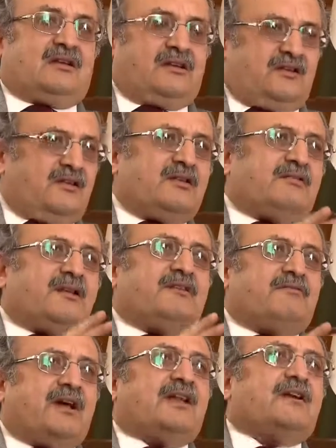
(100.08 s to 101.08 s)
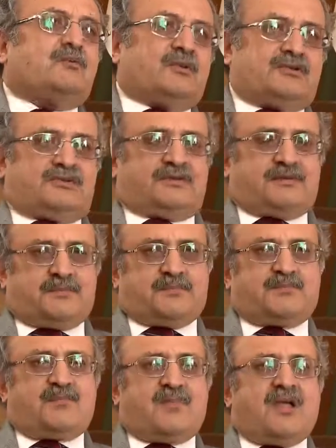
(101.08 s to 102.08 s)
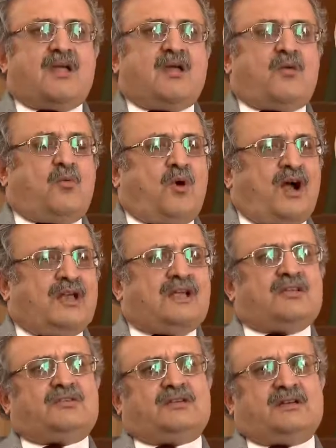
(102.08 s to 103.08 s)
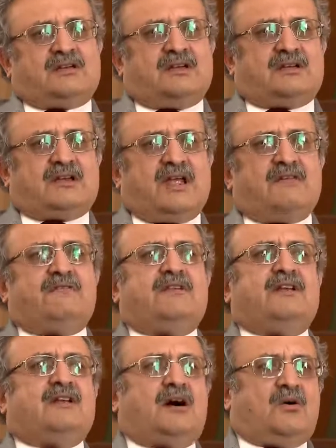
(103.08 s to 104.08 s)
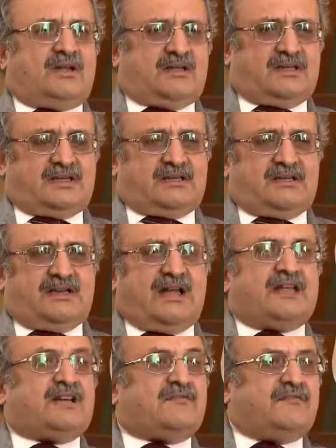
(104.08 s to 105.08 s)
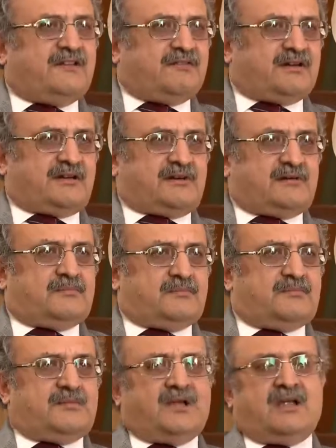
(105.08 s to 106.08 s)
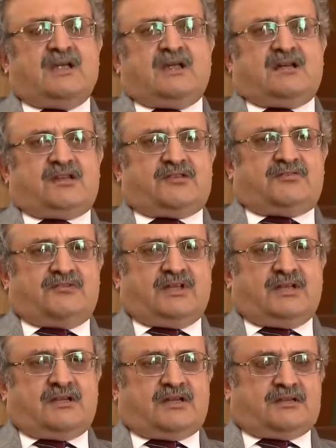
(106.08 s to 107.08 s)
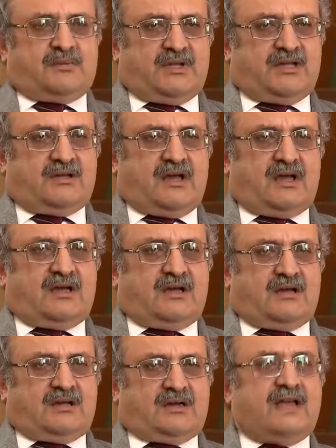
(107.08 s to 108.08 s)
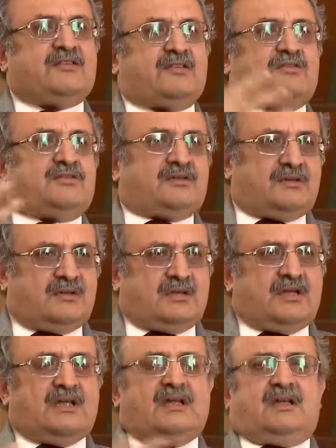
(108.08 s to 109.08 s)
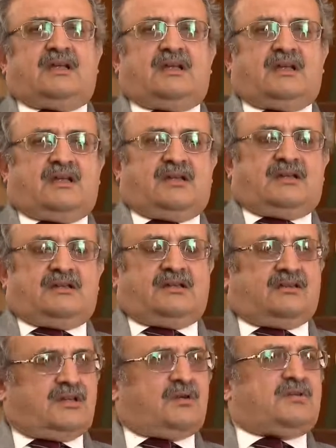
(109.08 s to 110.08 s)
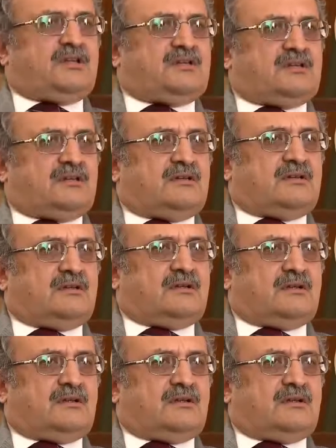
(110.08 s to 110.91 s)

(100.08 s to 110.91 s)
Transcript: this is a very valid question. Why is it that every now and then, like a fever, Kashmir rises in the South Asian